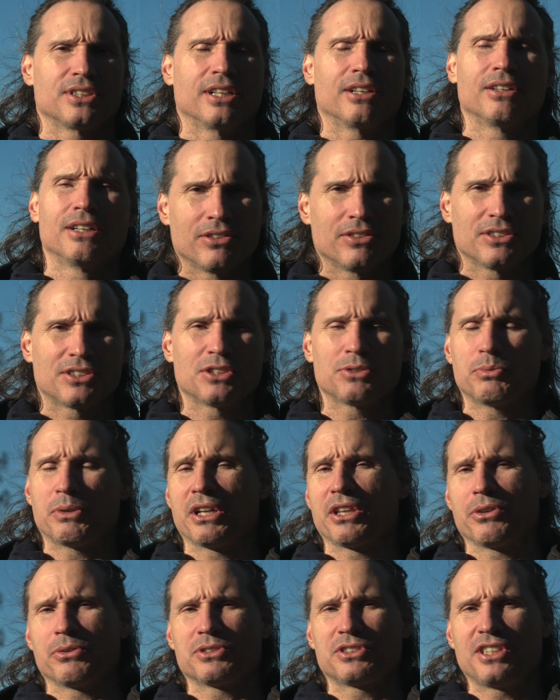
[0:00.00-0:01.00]
Now, this is
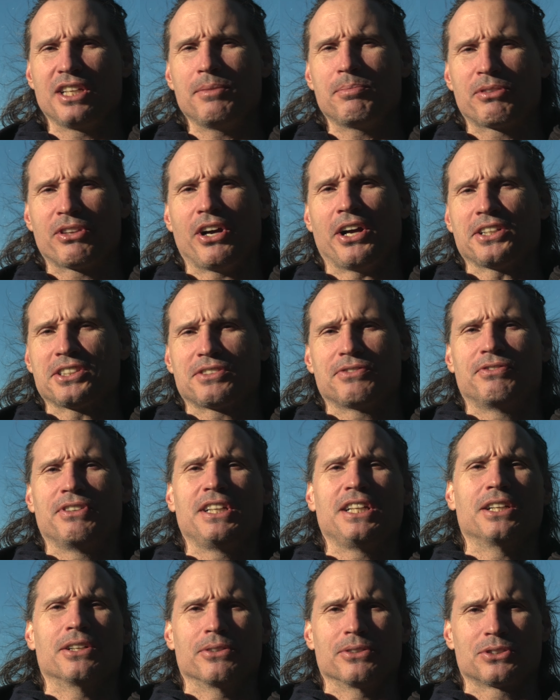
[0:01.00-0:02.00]
one of those deep thoughts
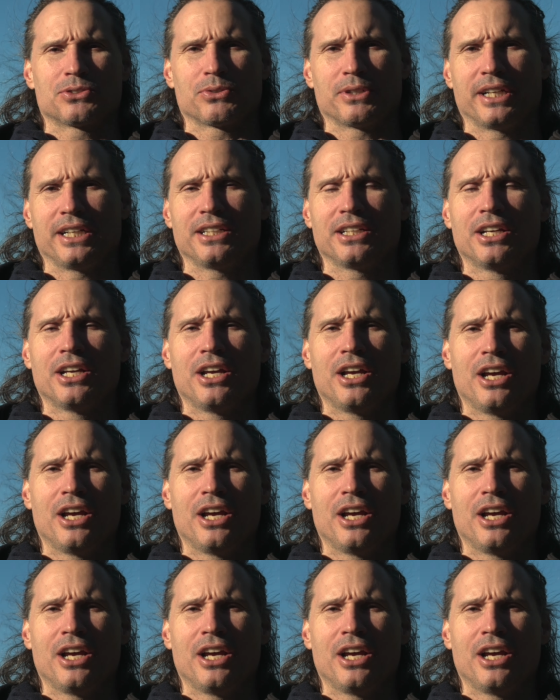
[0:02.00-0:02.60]
videos, right,